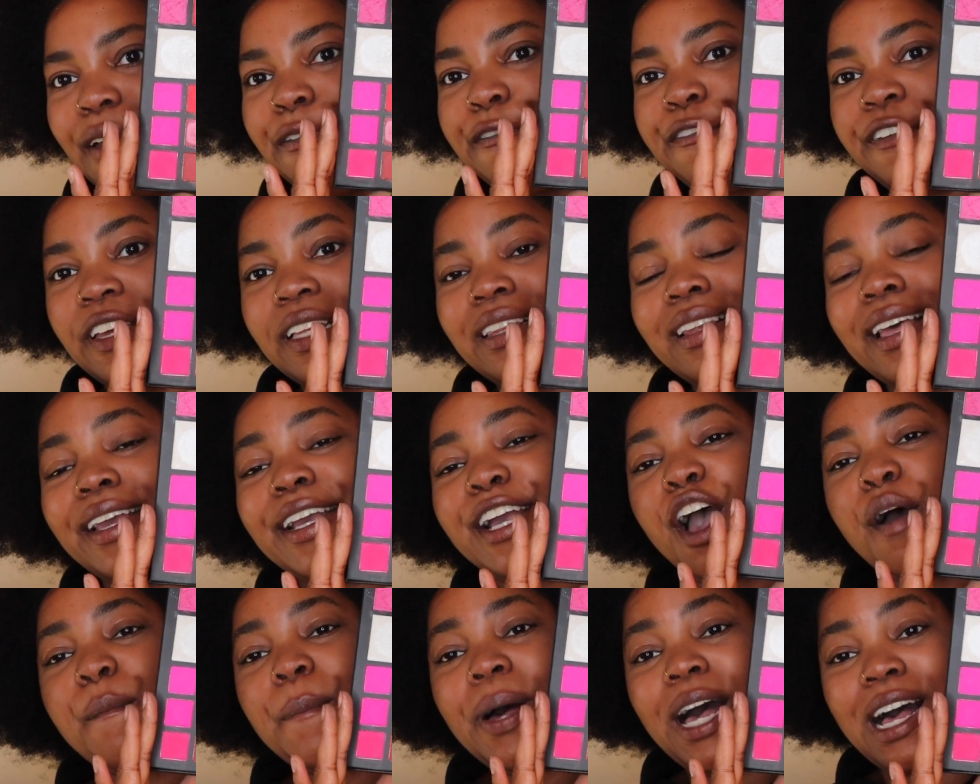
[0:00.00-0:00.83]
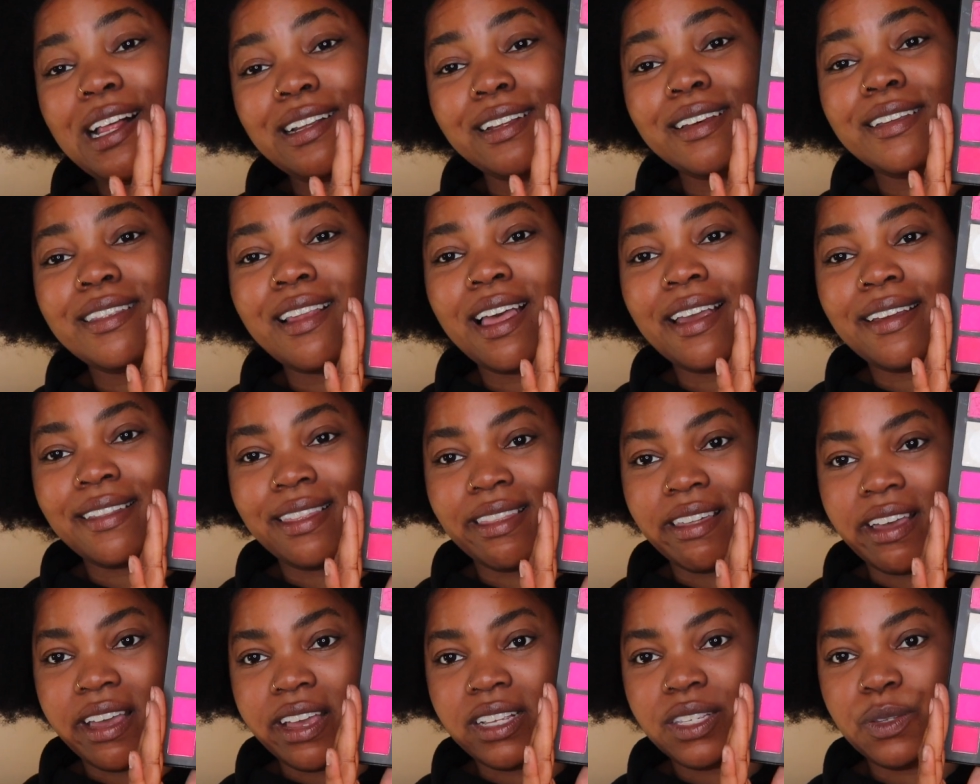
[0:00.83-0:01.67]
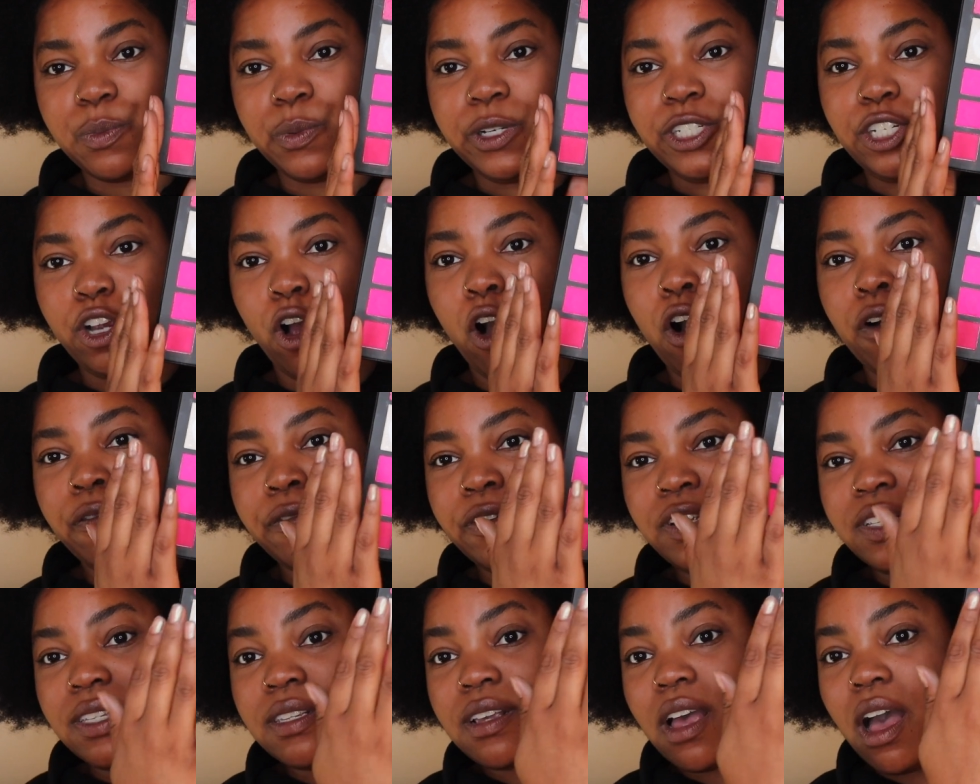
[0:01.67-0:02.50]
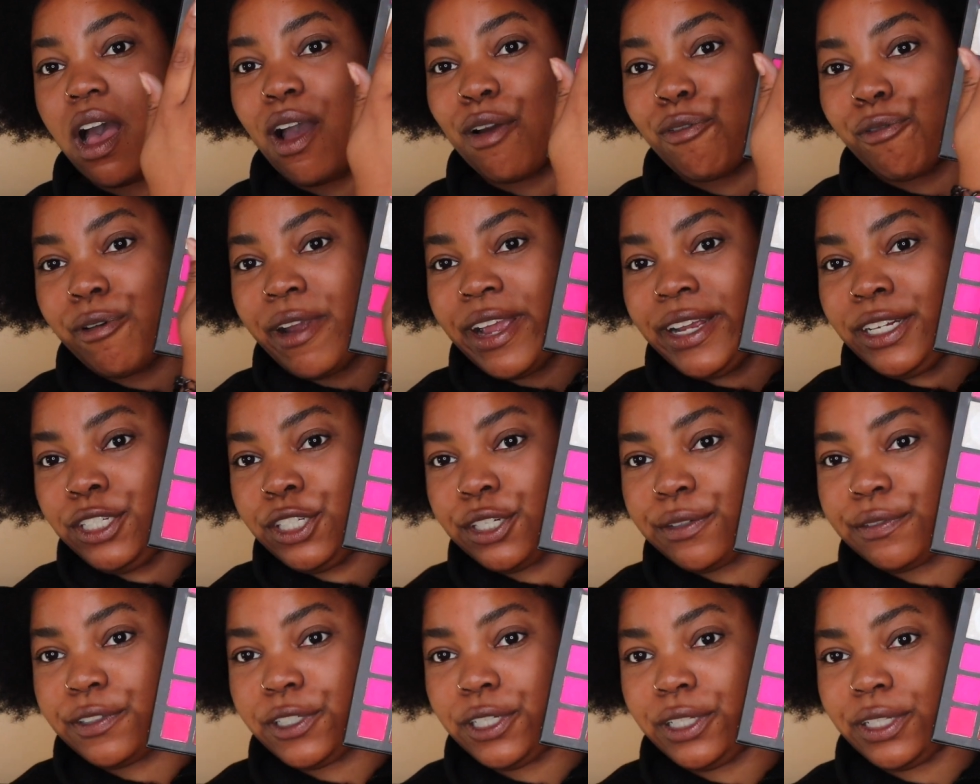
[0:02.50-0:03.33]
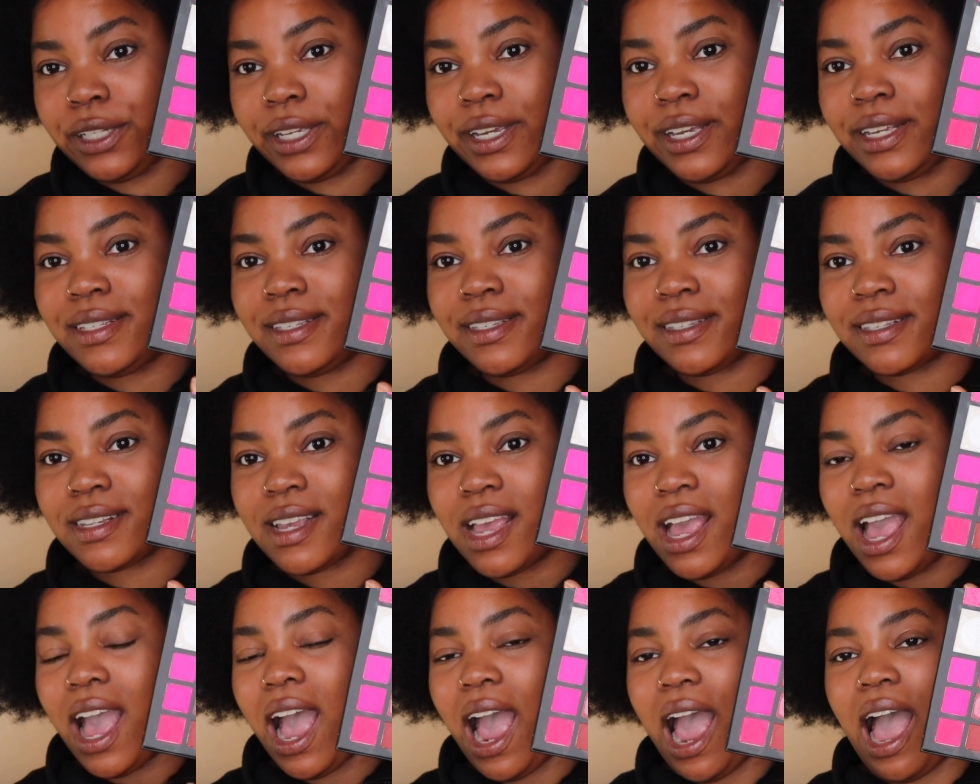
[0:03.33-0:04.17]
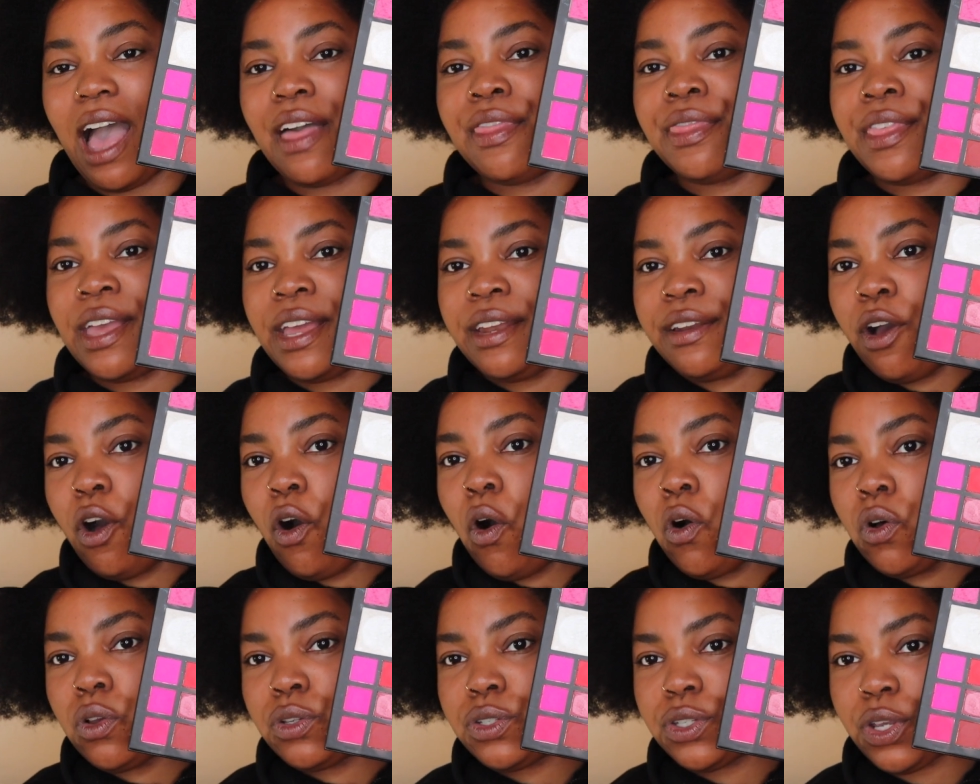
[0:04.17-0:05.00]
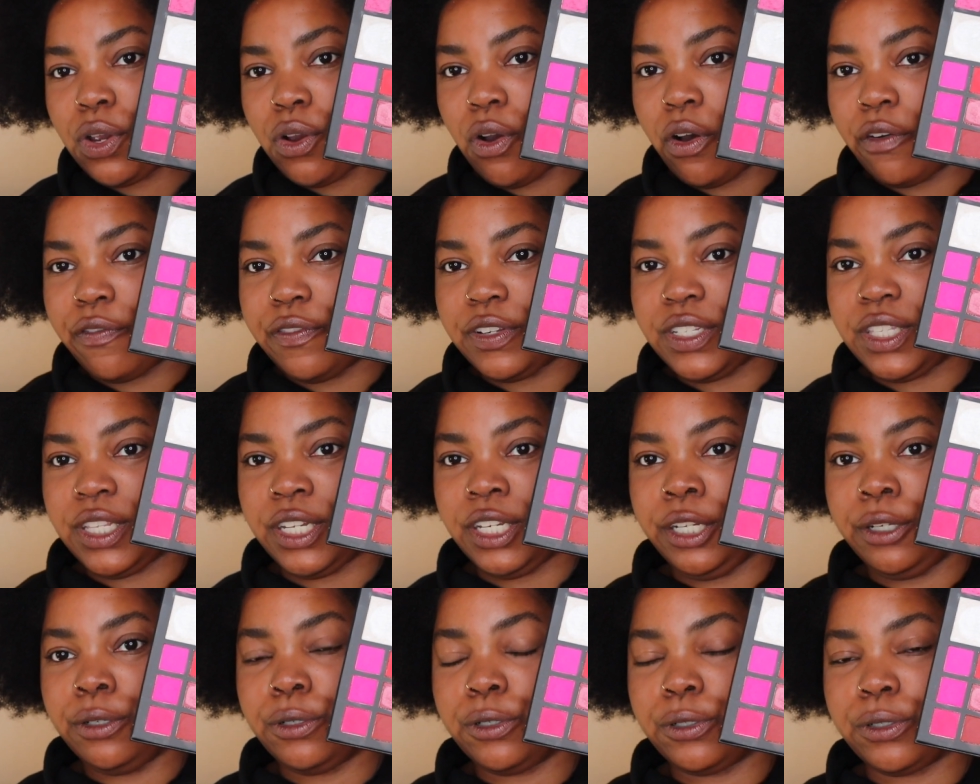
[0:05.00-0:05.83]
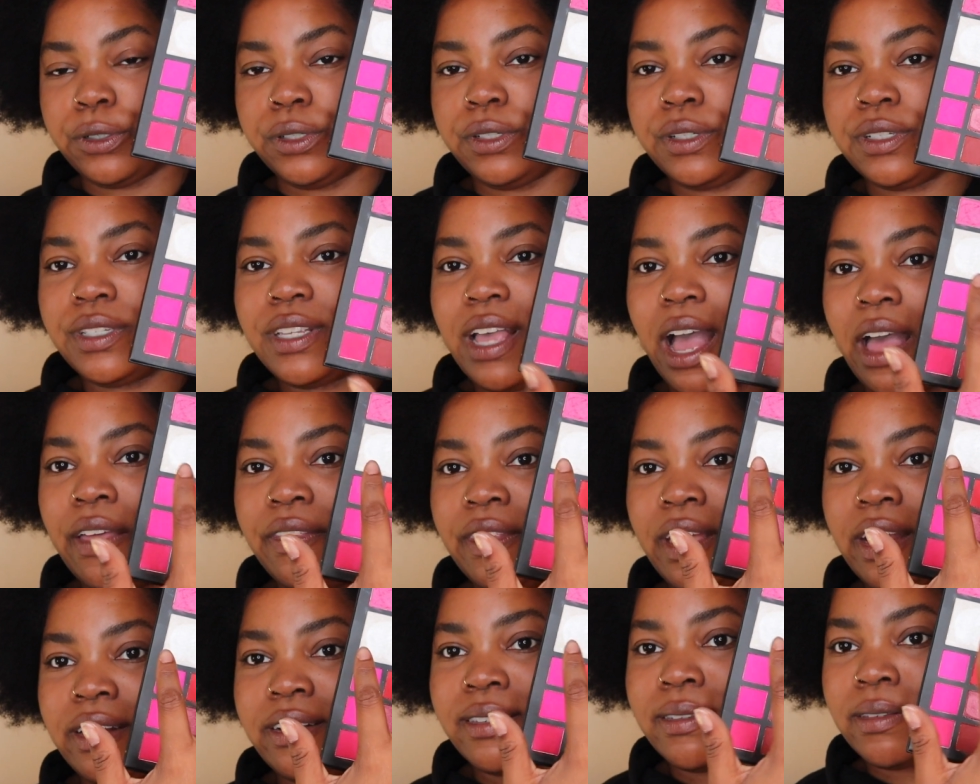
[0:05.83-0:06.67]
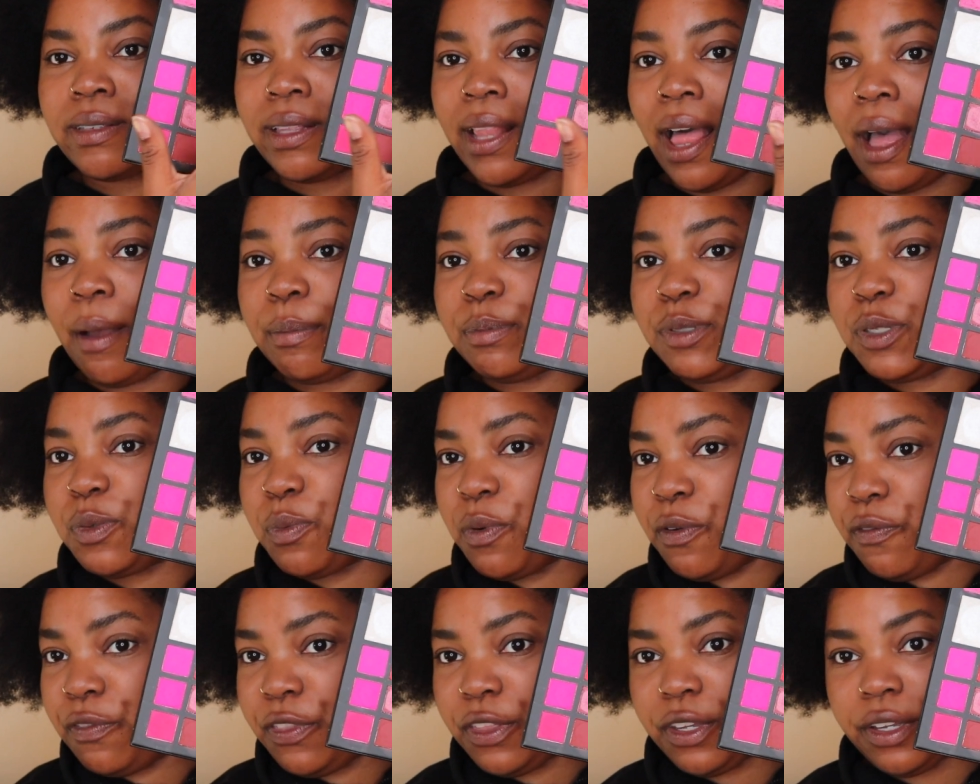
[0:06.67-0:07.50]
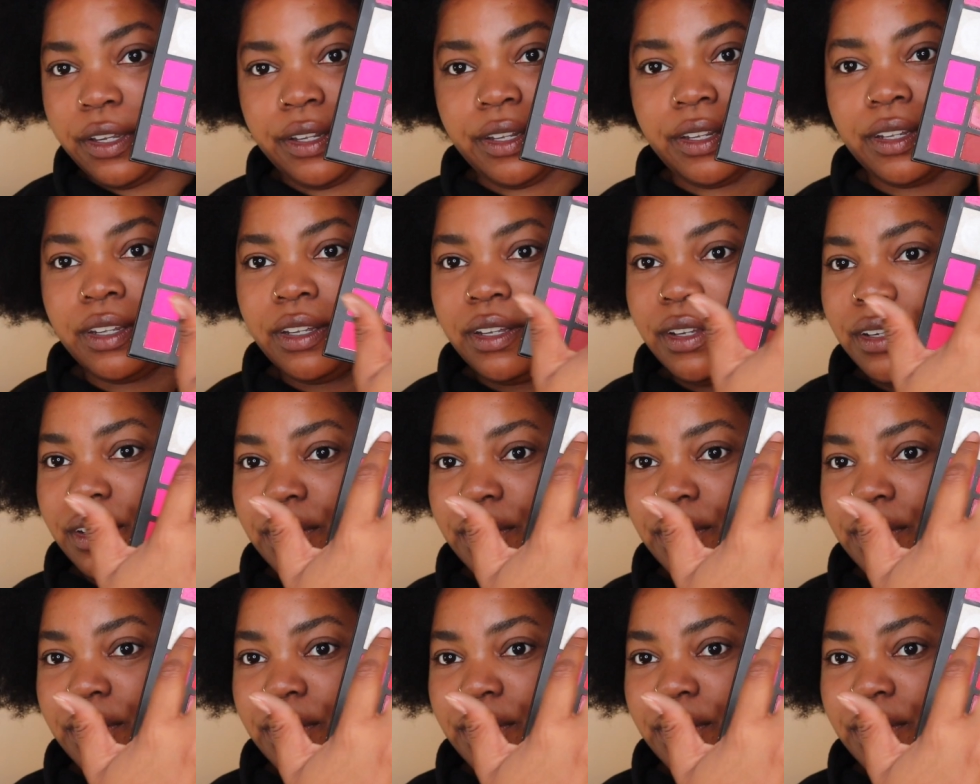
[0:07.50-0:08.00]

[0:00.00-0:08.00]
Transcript: I feel like a palette like this, which offers a range of colours and then also offers the neutrals and then slaps with the